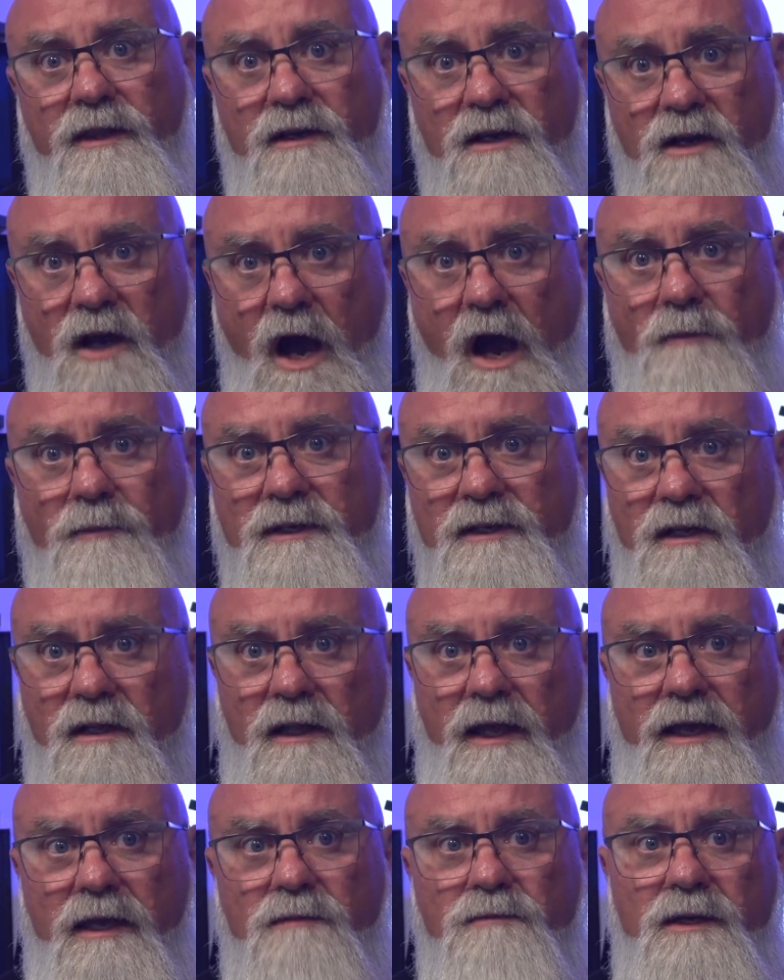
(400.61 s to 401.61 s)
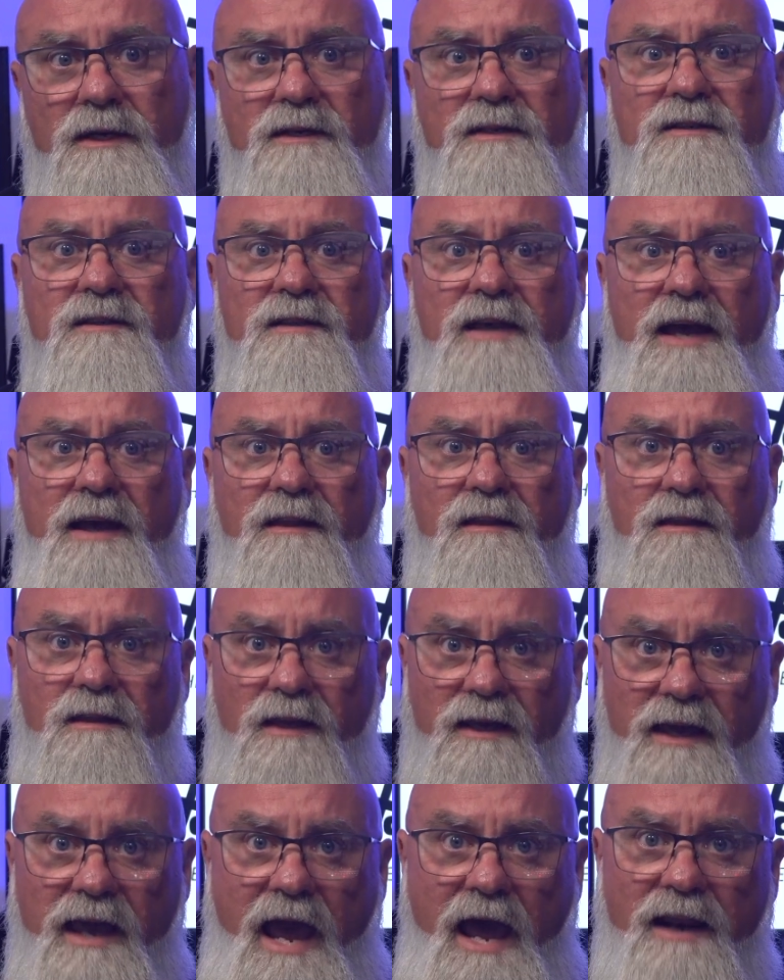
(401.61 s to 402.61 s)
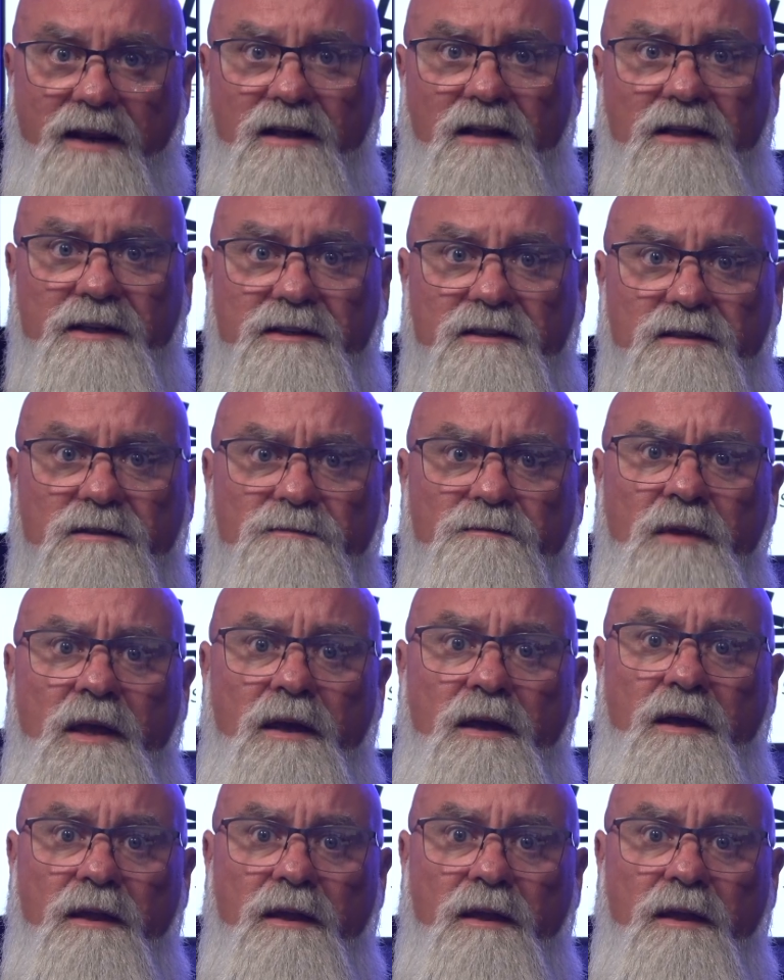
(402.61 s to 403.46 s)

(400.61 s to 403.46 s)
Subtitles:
the common claim is that the cataclysm